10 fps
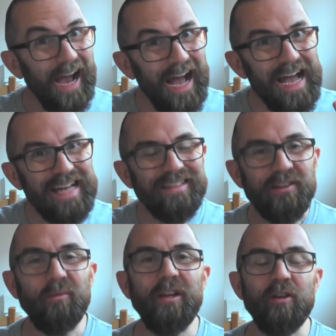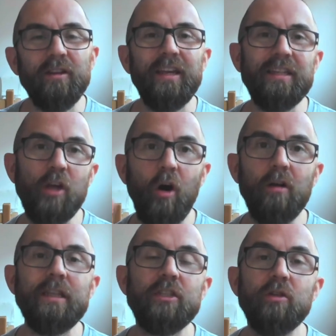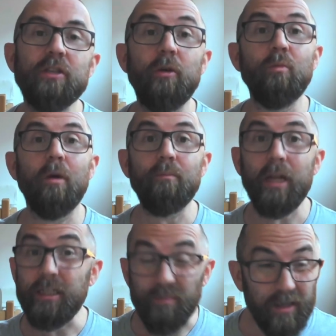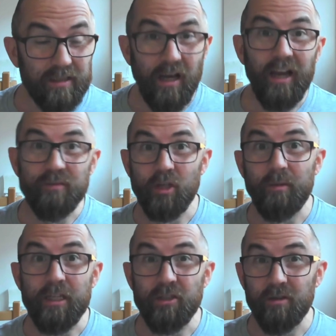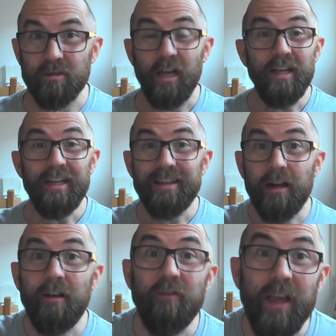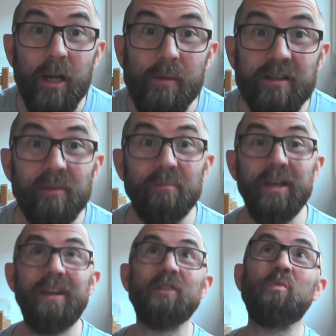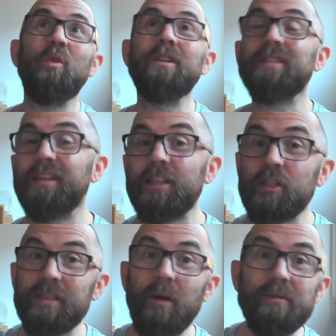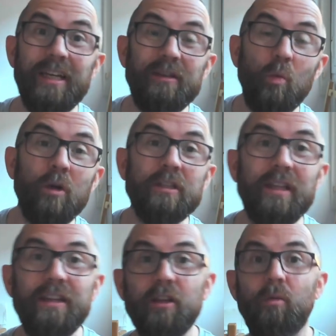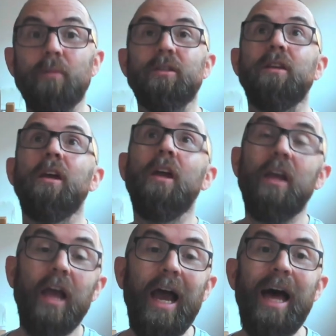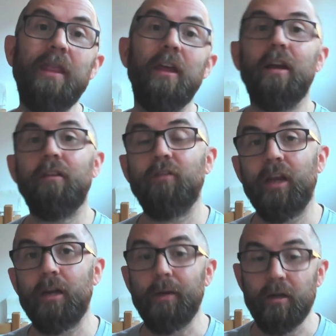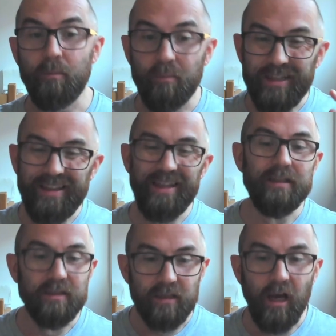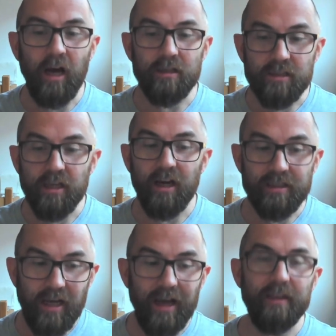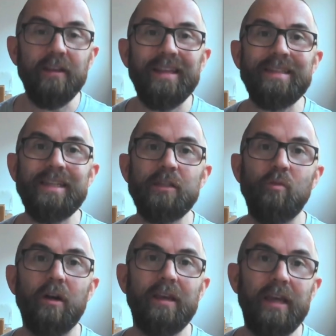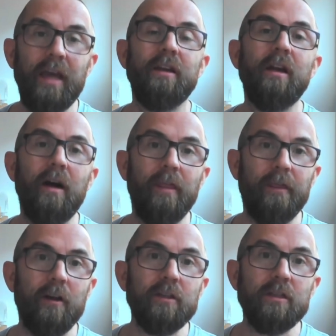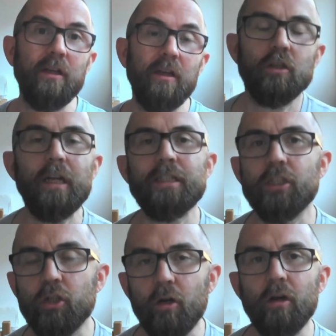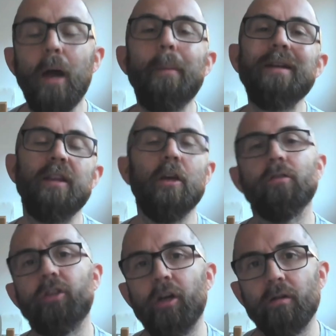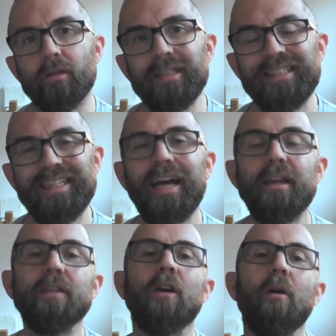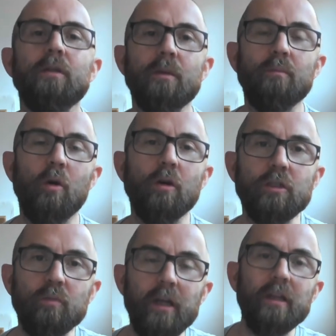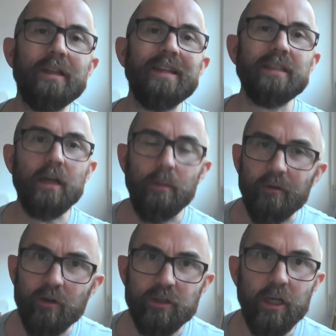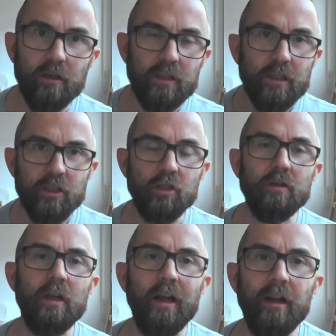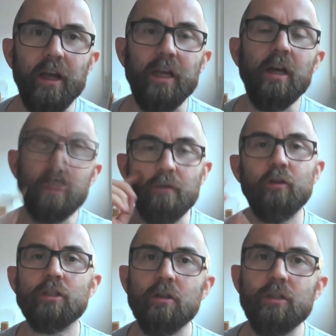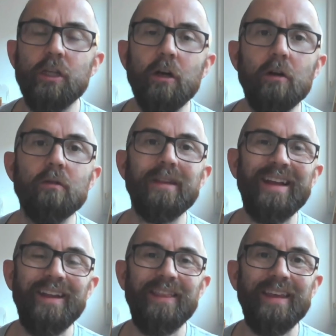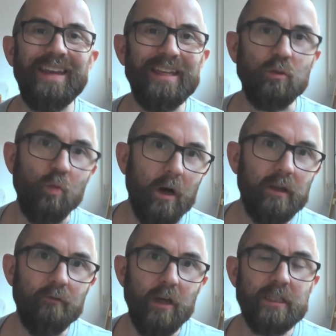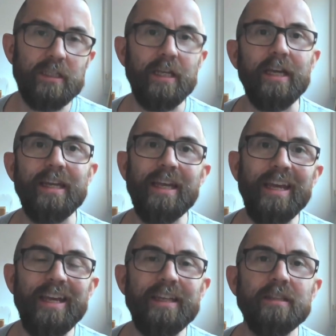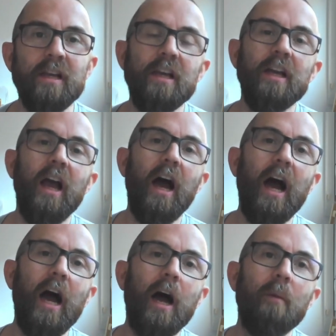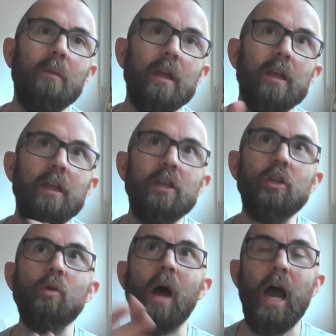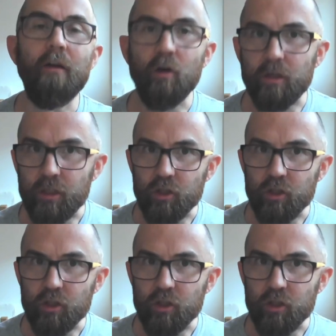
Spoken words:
And the really good thing is all these tools are in one place, because I have so many tools that I forget about them because one is on this website, one is on the other website, and then I forget about it. But this, honestly, guys, I think this is worth getting on Thursday. So let's talk about the OTOs, because that is always important. Well, there's a couple of OTOs, and there are two that I like. The first OTO that I think is worth investing in is you have all the